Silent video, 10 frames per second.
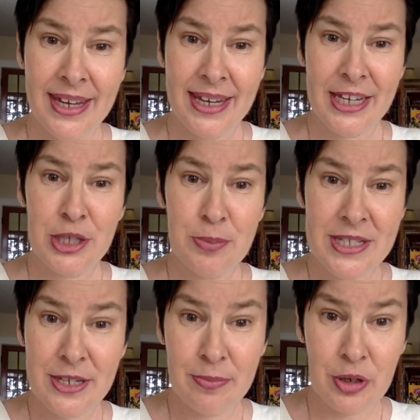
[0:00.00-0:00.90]
It's been
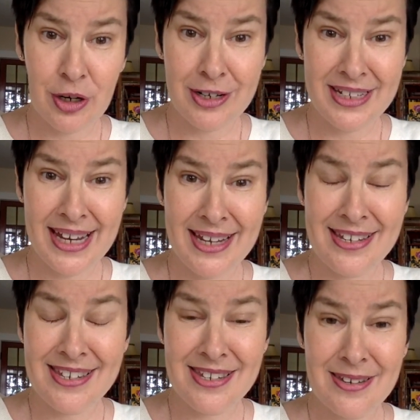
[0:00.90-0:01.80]
some dark
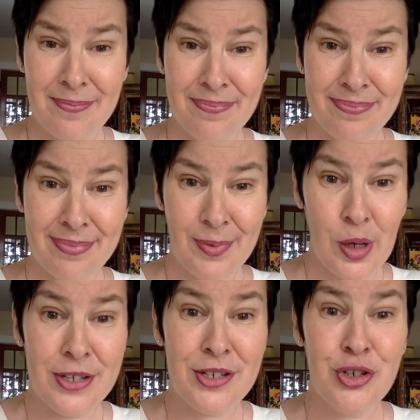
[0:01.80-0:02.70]
days,
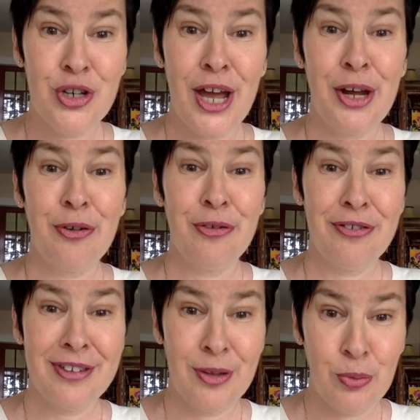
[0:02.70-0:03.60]
lots of
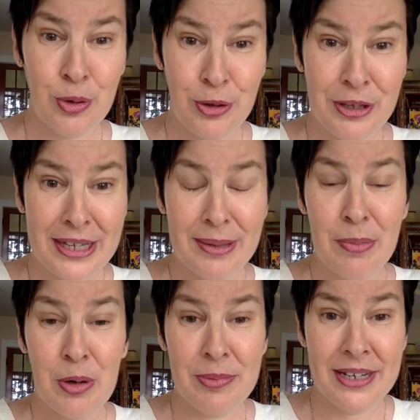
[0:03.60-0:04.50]
shadows in the world at the
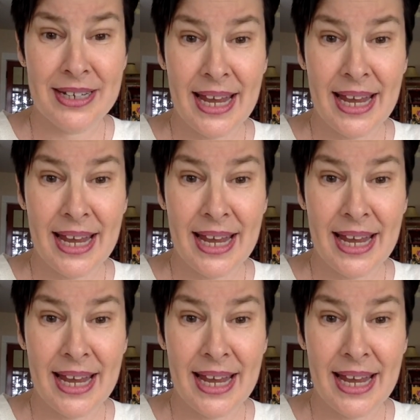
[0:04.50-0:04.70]
moment,